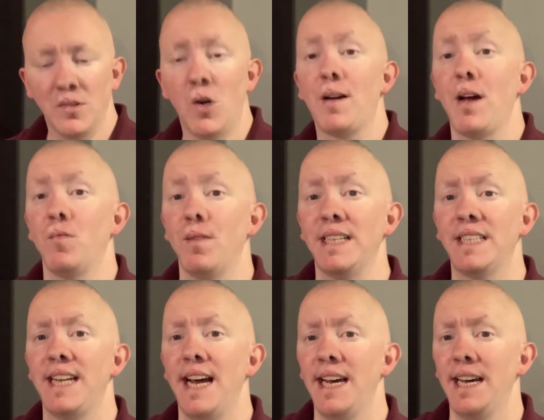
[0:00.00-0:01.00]
Okay,
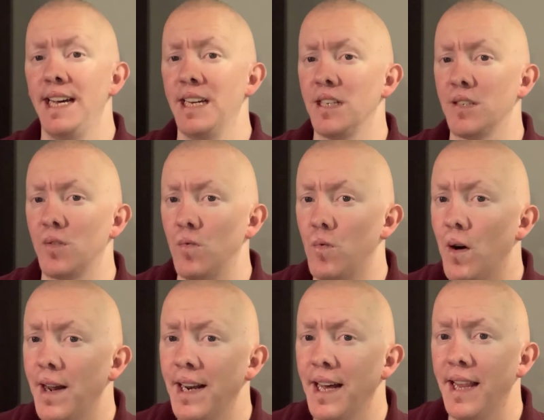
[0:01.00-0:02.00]
Wednesday is
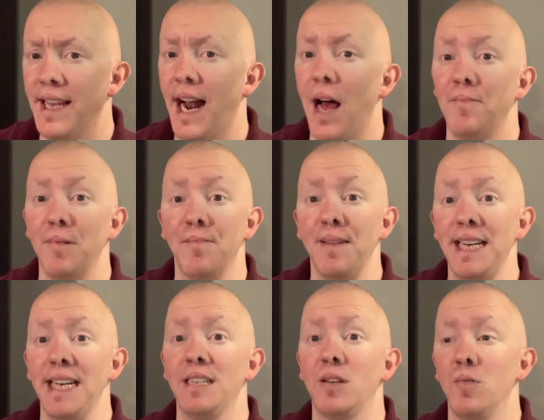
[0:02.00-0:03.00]
one that I've been
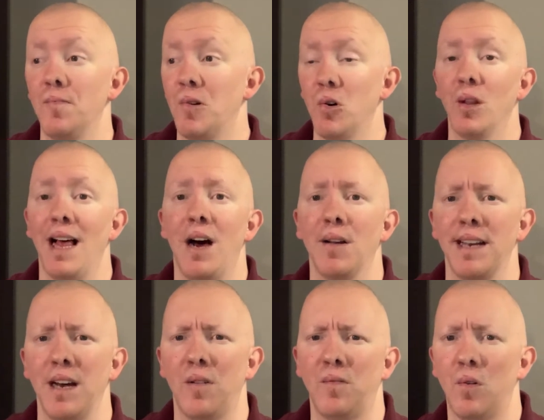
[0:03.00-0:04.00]
meaning to pull out
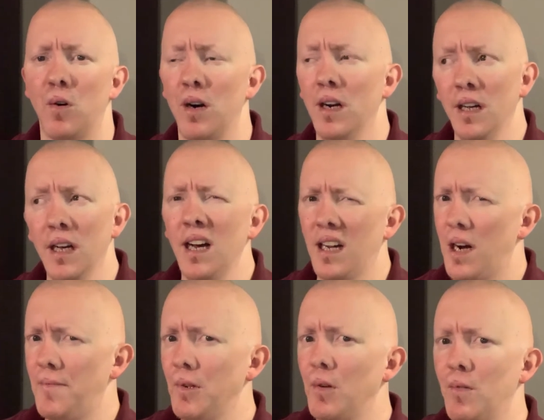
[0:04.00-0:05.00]
now for a
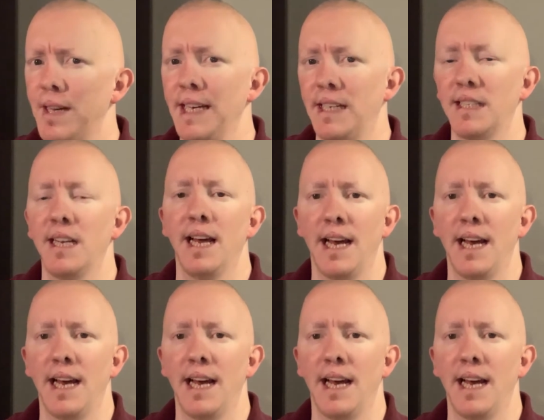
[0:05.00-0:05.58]
couple of weeks,